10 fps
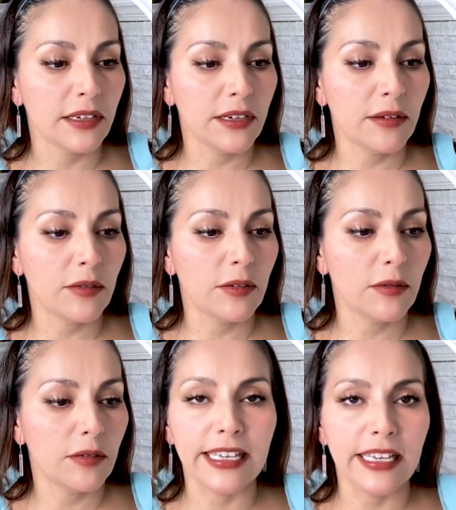the
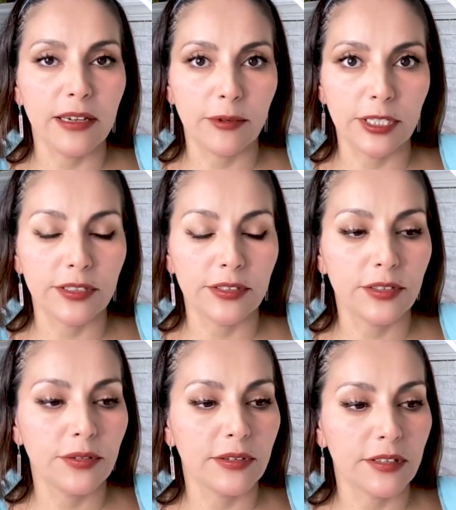keywords
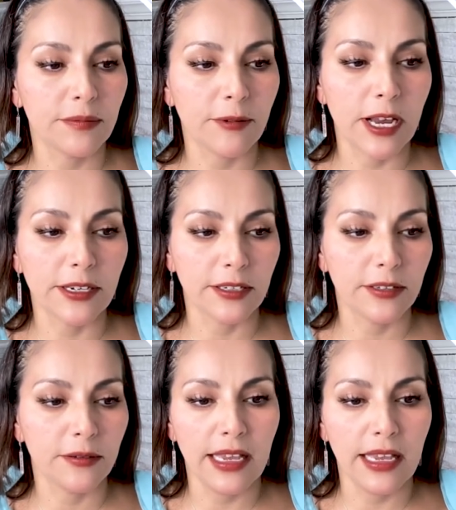to this product.